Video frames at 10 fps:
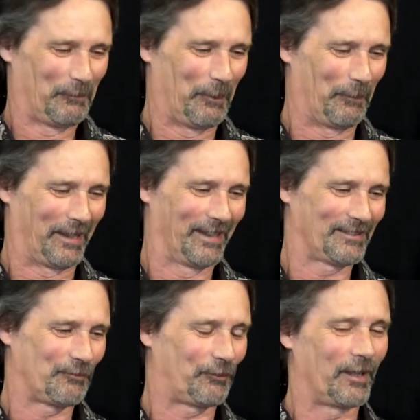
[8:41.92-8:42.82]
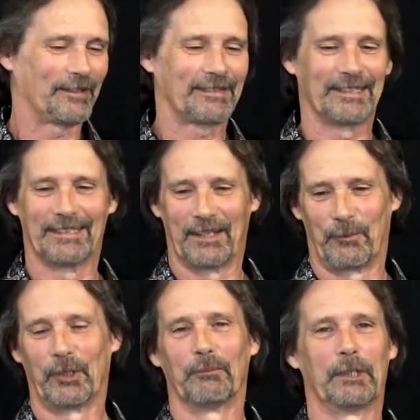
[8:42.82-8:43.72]
when we got to Fredericton, they
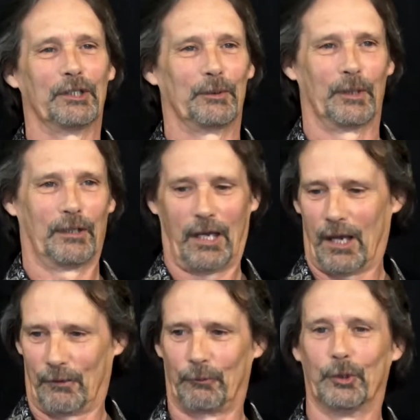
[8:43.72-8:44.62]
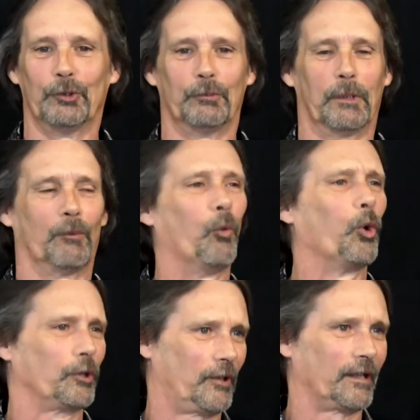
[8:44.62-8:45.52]
wheeled me into a room, a
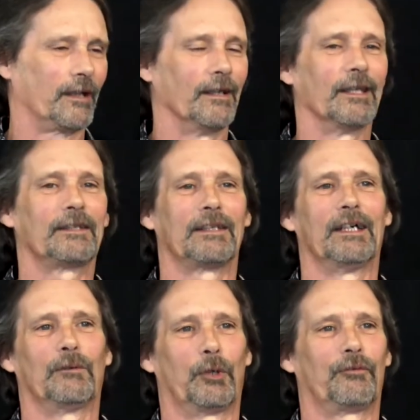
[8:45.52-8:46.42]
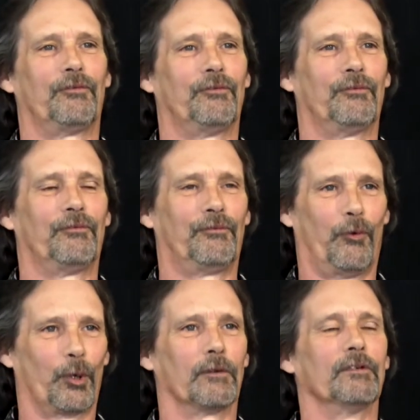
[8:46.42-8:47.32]
ward they call it, with
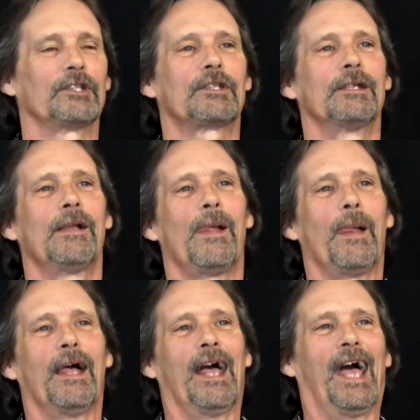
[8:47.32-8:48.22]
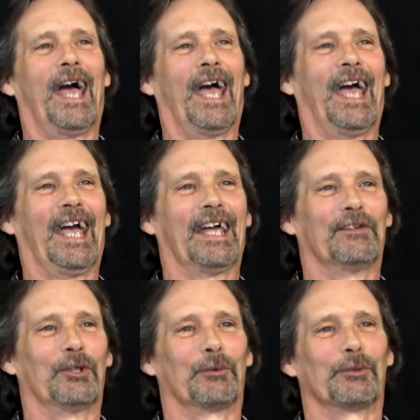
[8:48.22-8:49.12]
4 of us.
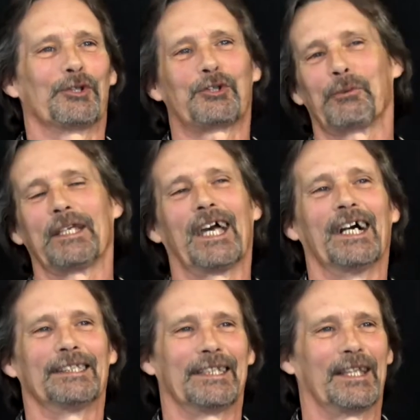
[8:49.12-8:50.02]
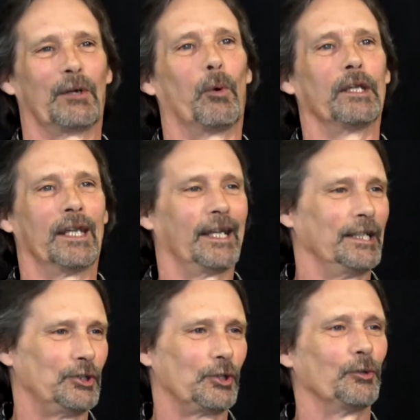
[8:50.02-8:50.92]
And there was 3 guys in there,
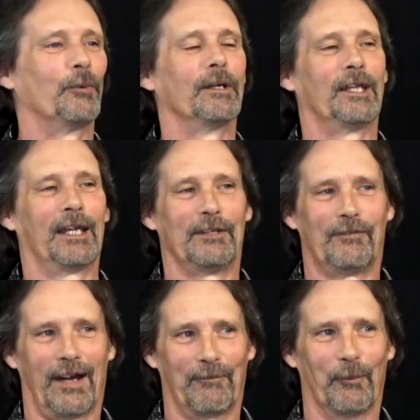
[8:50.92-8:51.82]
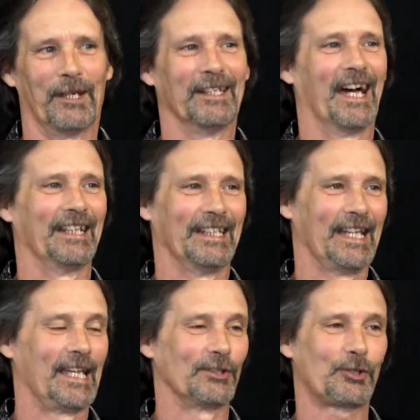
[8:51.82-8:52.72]
192, 195,
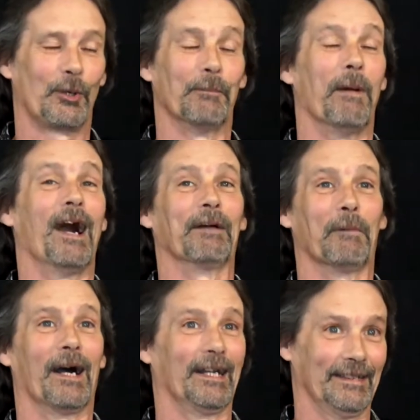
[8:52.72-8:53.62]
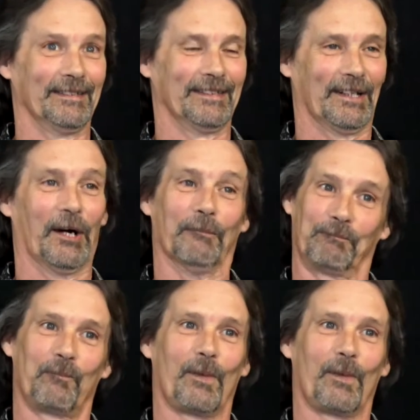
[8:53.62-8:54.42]
198. So in my mind, you know,